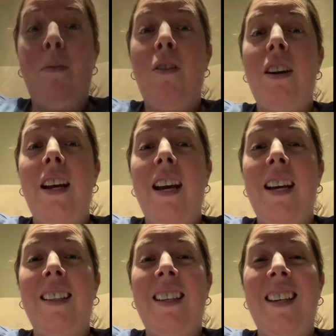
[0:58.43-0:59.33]
birthday,
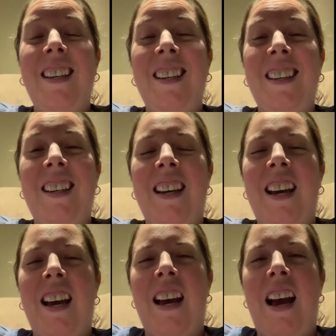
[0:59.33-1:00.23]
Andy.
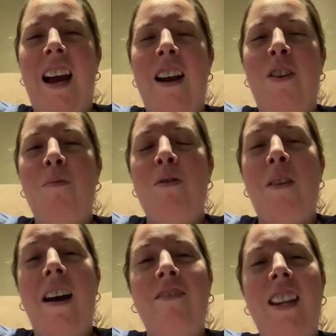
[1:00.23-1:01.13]
I hope you
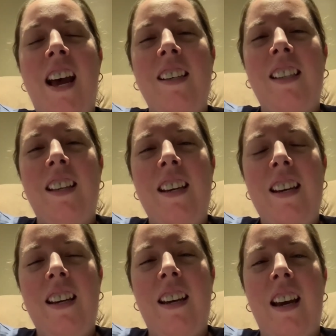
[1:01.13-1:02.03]
have a nice
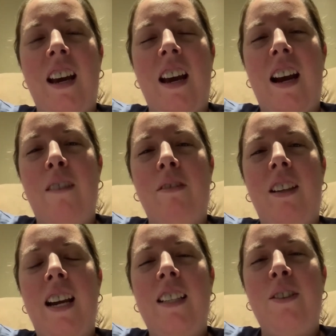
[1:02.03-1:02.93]
day. I would
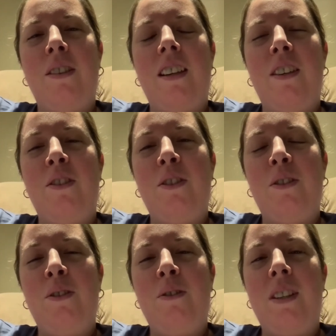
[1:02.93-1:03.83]
like to say to you